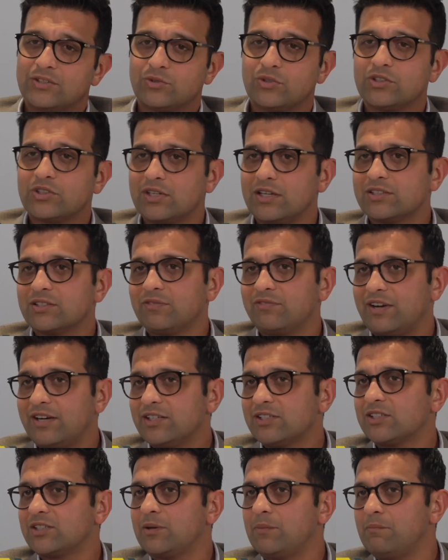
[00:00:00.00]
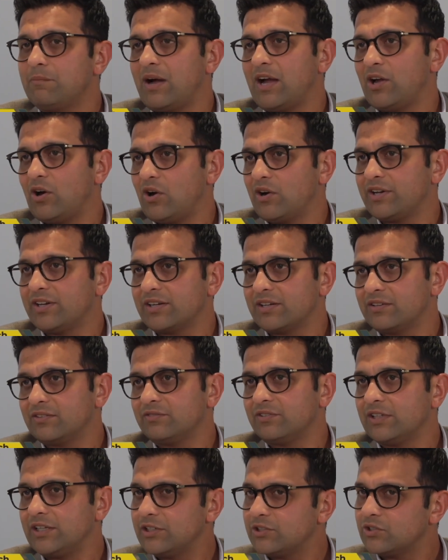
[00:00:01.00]
So it's a very symbiotic
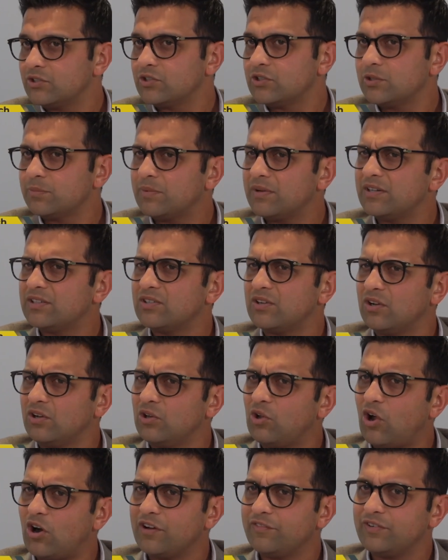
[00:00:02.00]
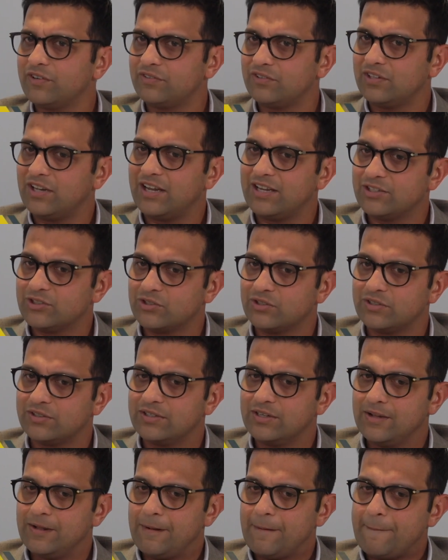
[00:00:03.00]
relationship, and a lot of it relies on
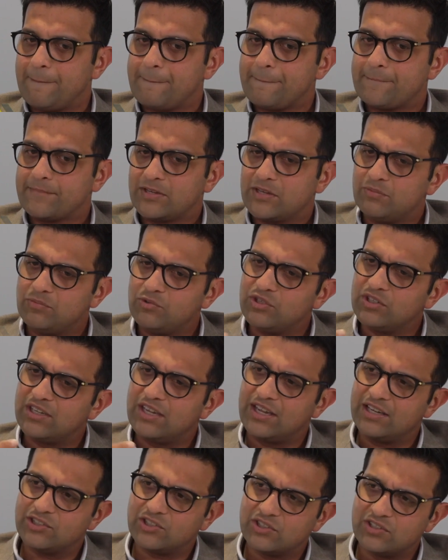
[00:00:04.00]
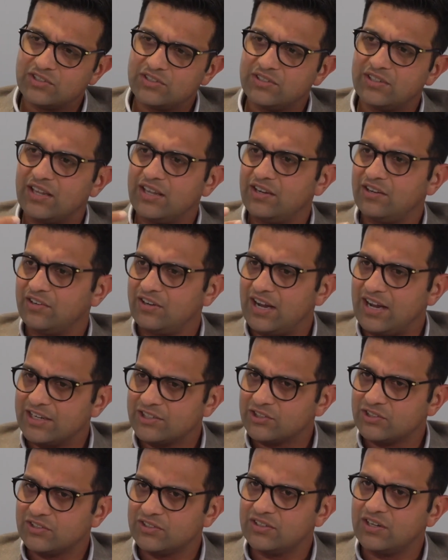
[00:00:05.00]
communication,
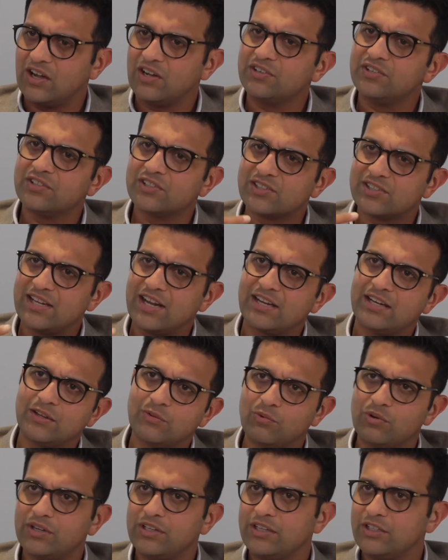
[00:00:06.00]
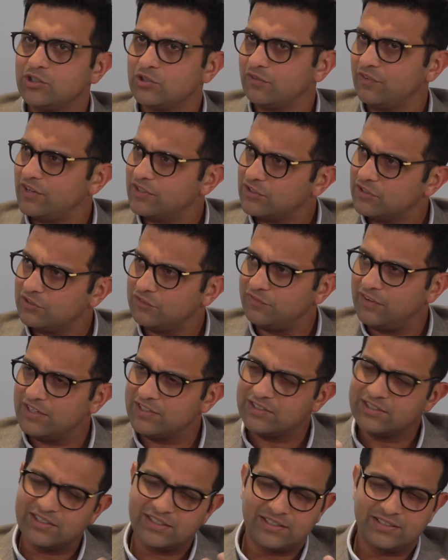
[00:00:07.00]
interaction, understanding what each of us is
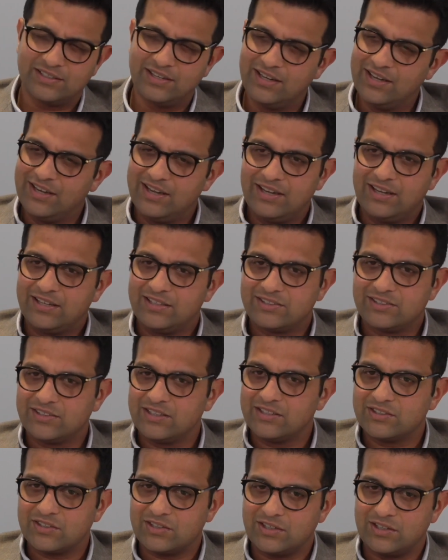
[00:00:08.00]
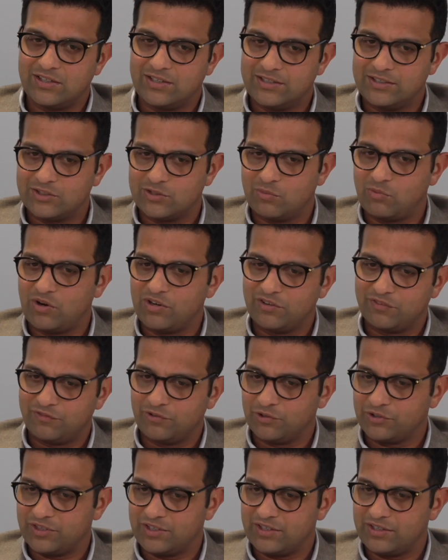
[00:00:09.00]
facing, and it's a
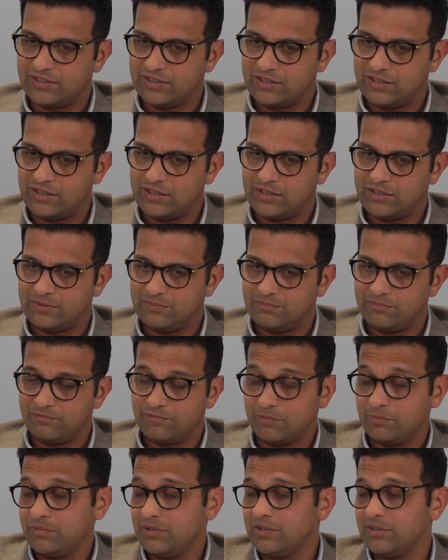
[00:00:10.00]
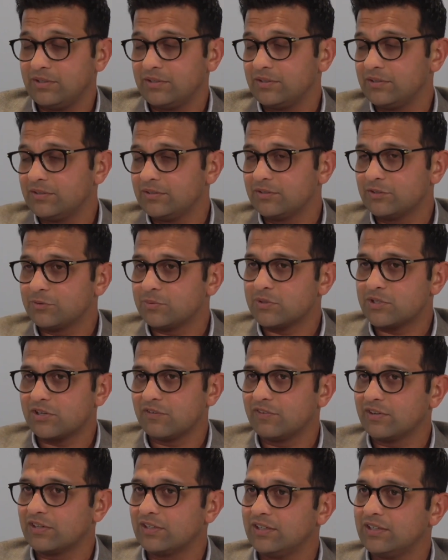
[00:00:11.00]
wonderful thing for me
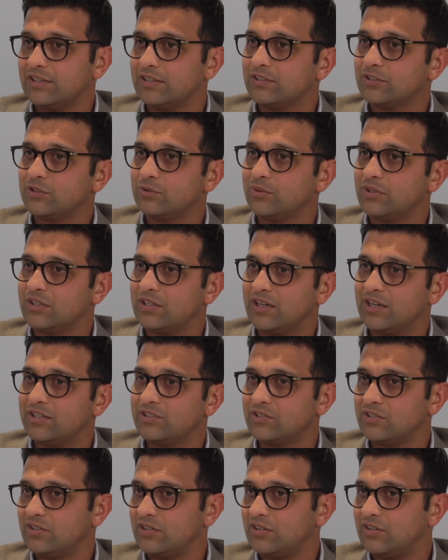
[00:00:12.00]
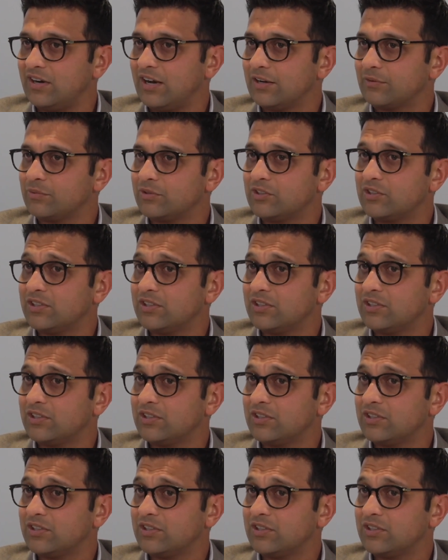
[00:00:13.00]
specifically to engage and interact with